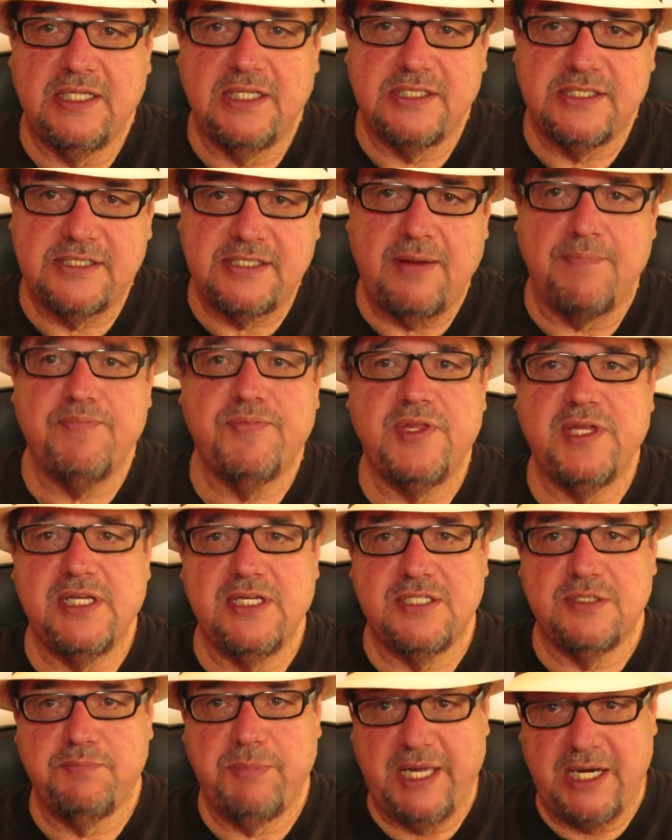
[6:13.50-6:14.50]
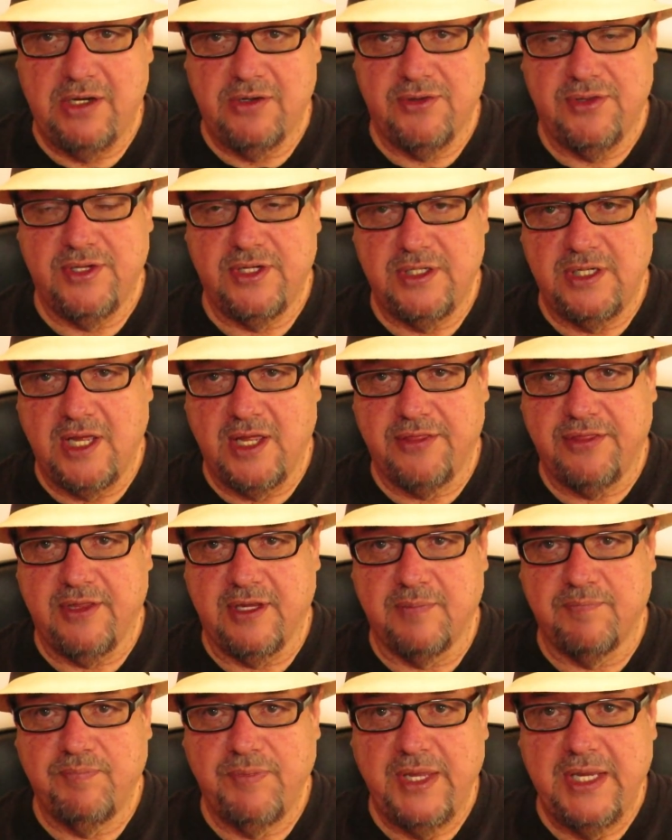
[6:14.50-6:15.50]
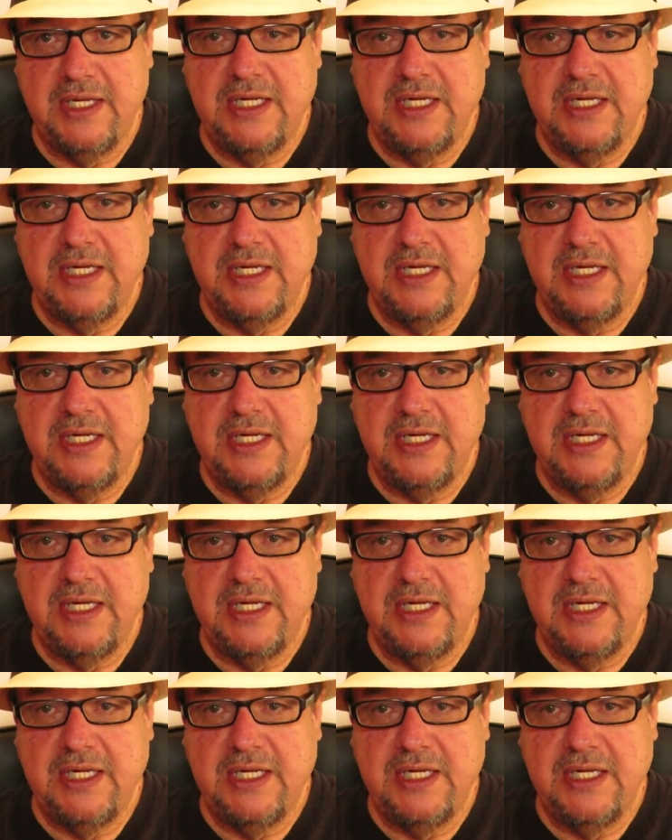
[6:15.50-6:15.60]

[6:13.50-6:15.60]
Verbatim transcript: Something is better than nothing.